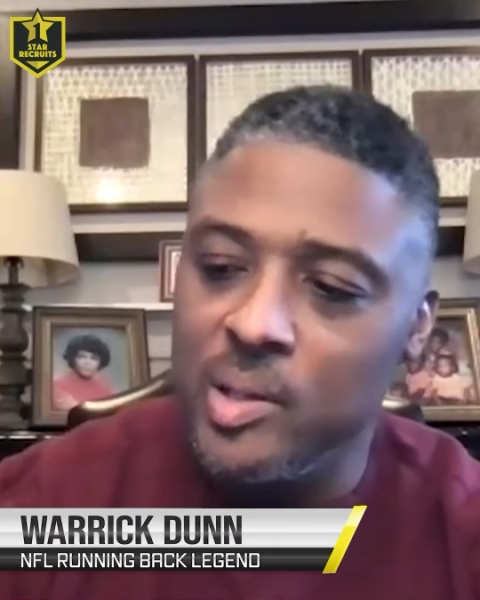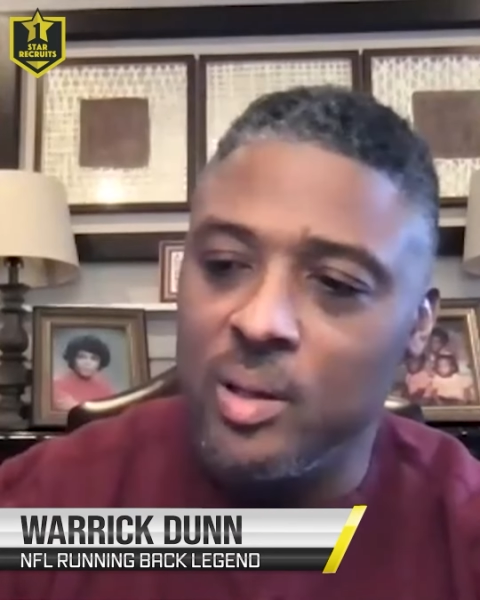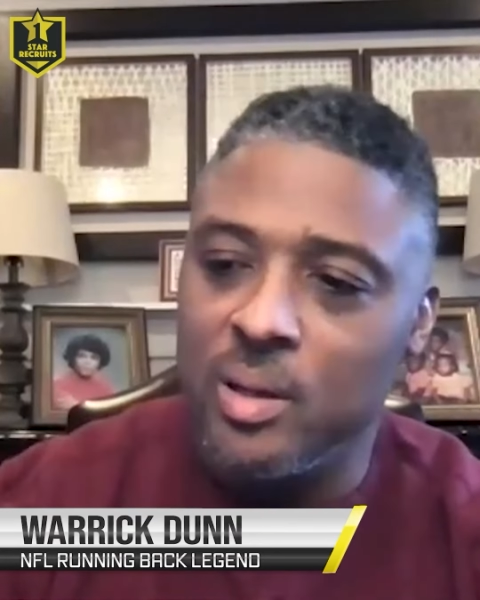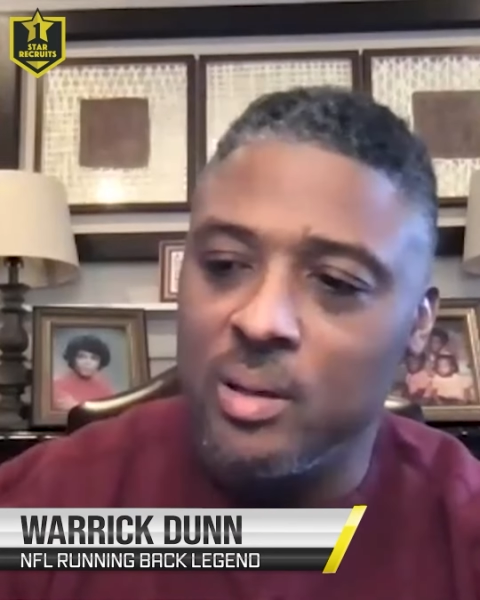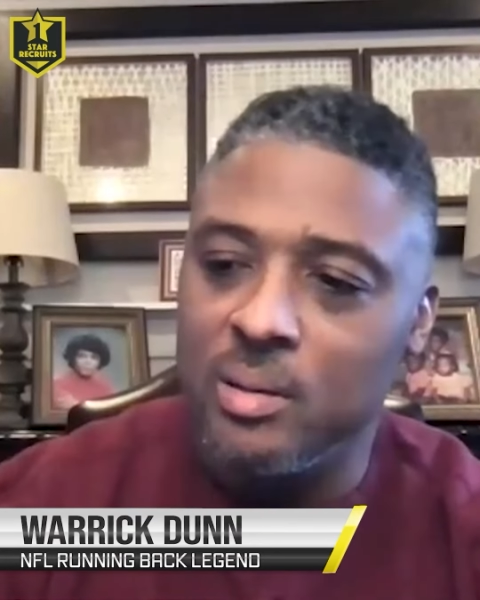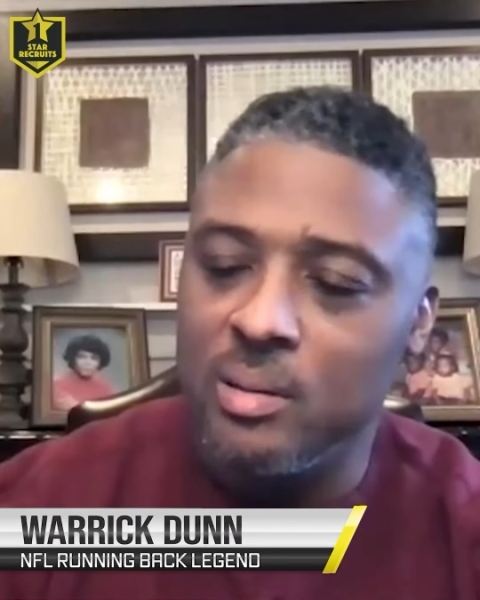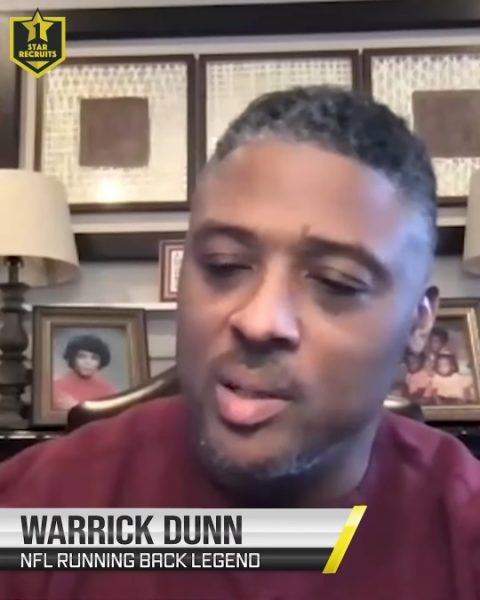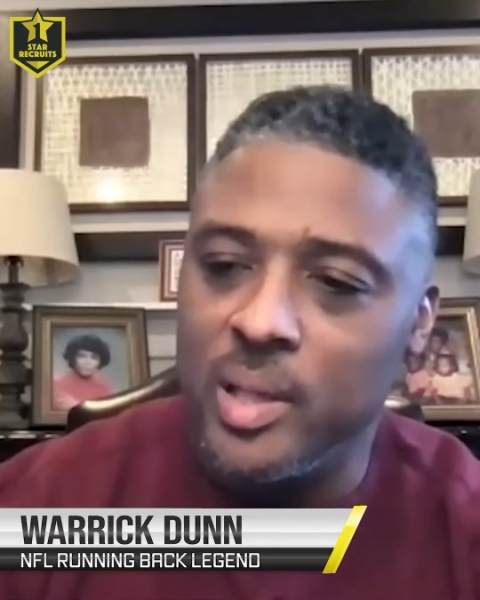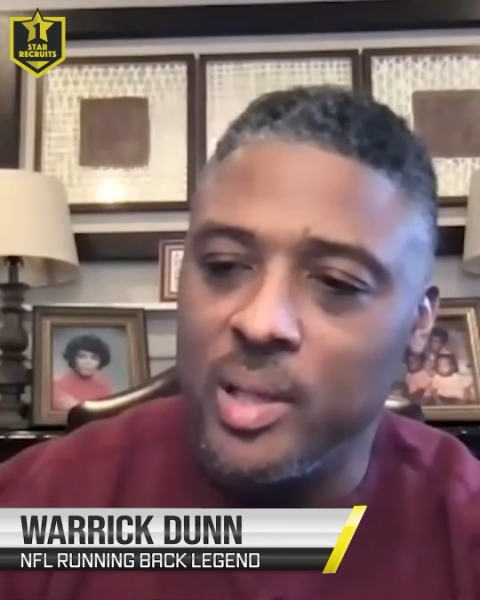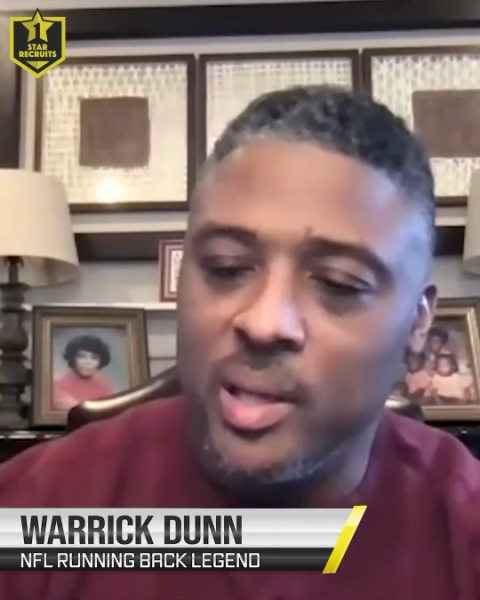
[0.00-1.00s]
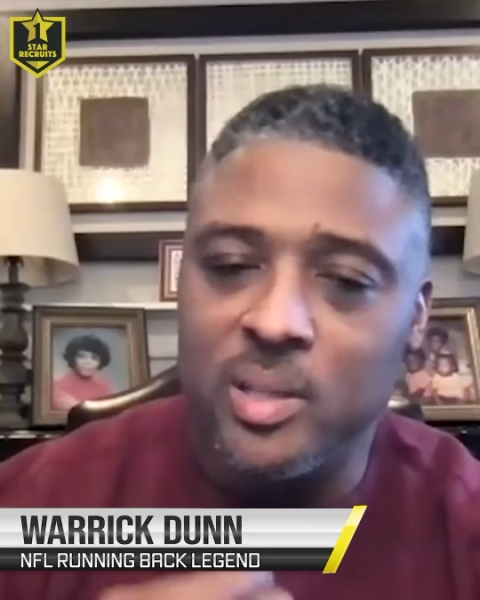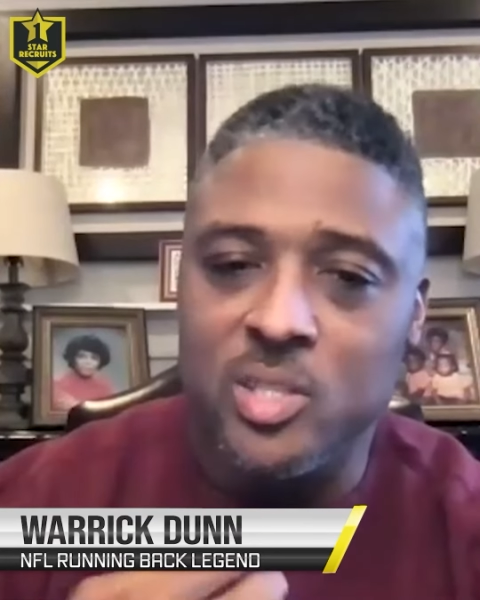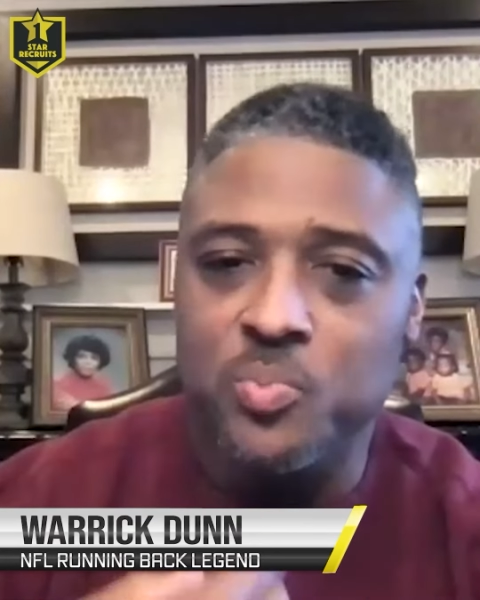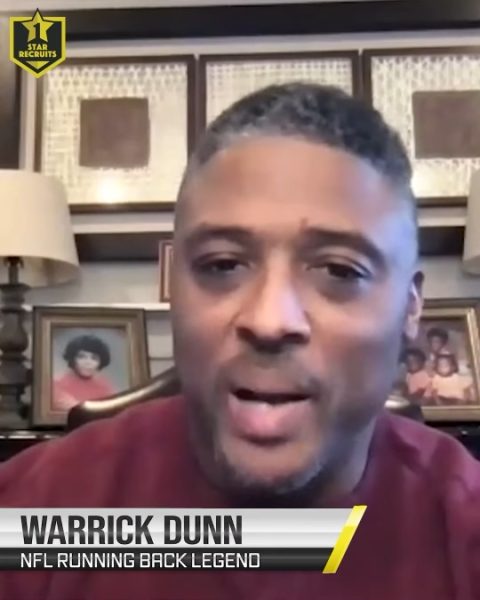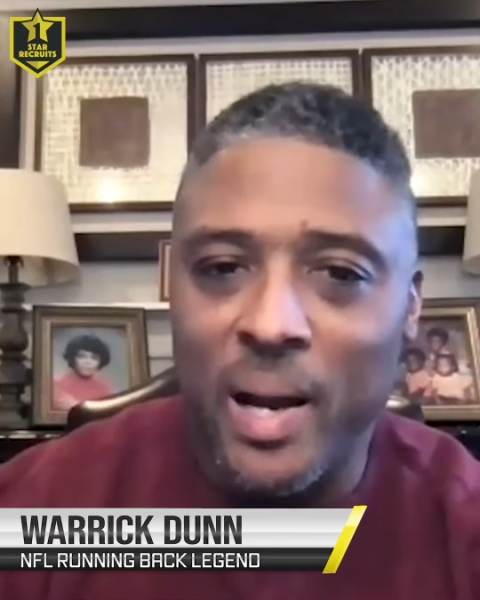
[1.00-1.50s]
you know, he
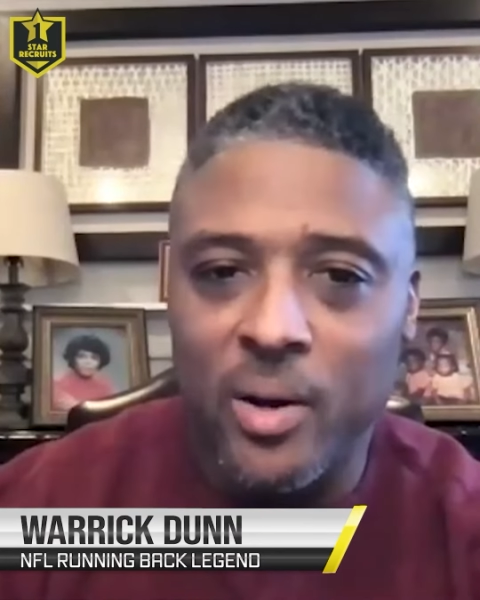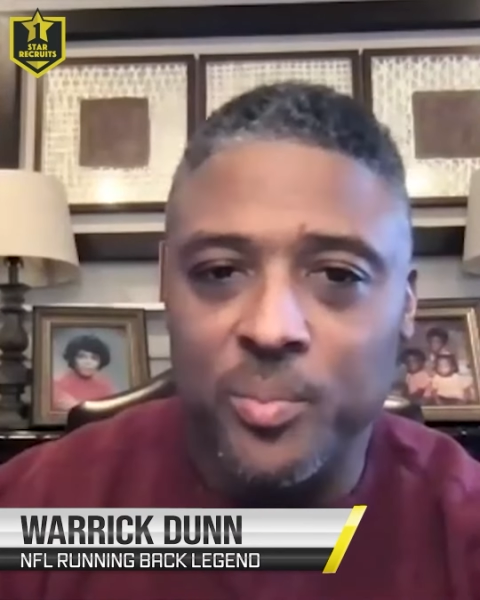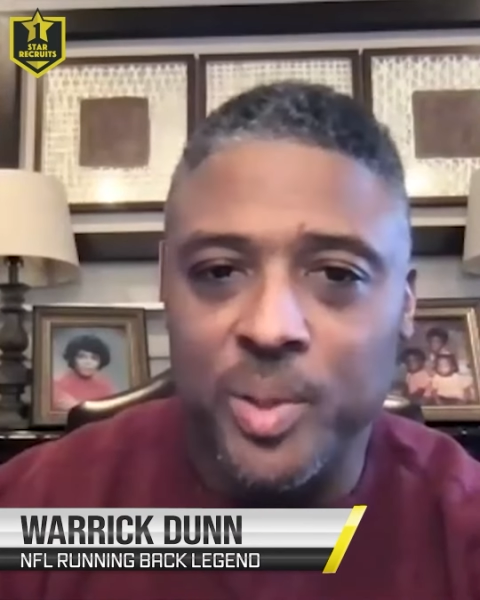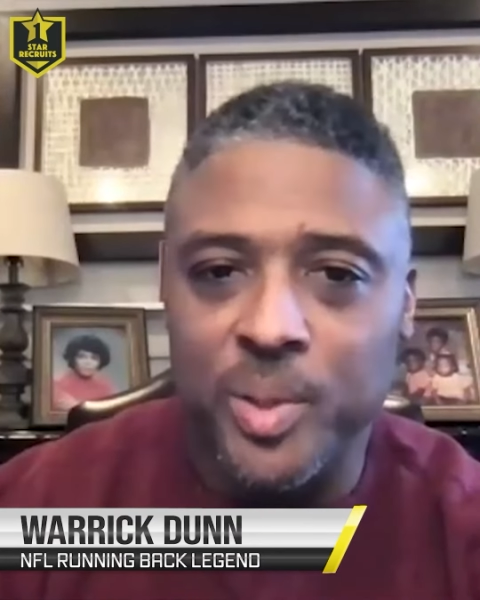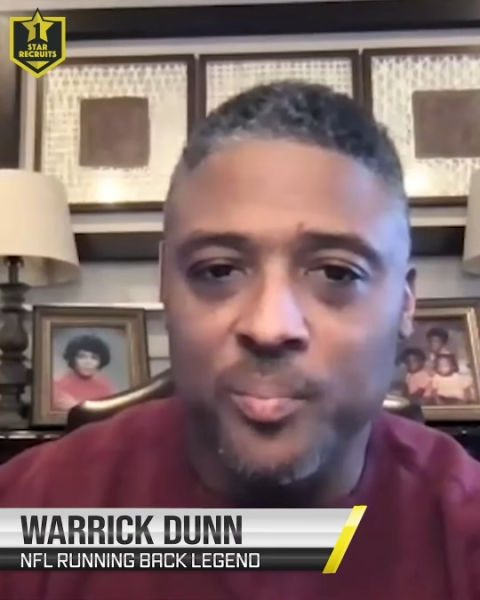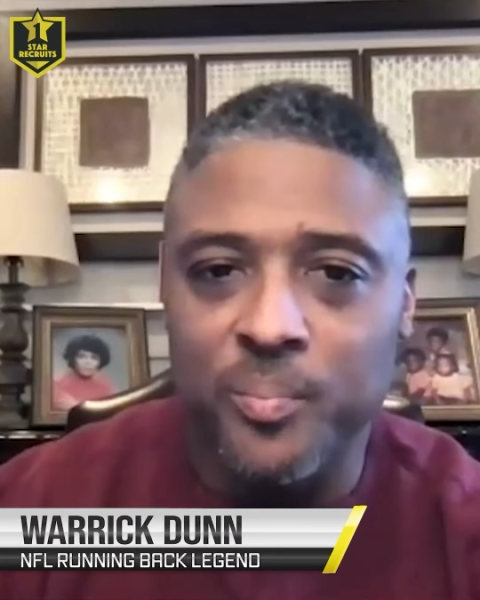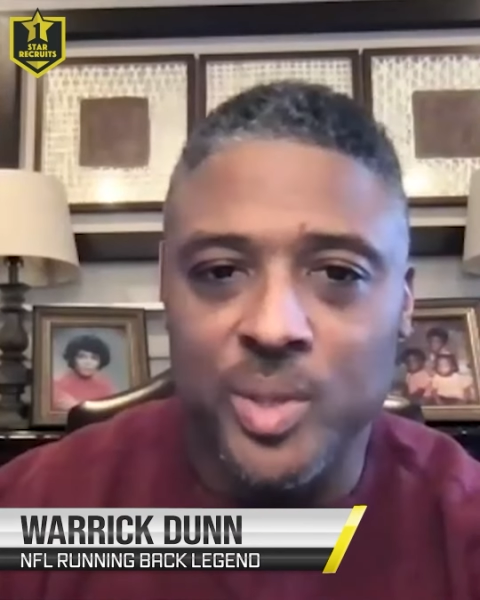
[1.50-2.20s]
inspired me.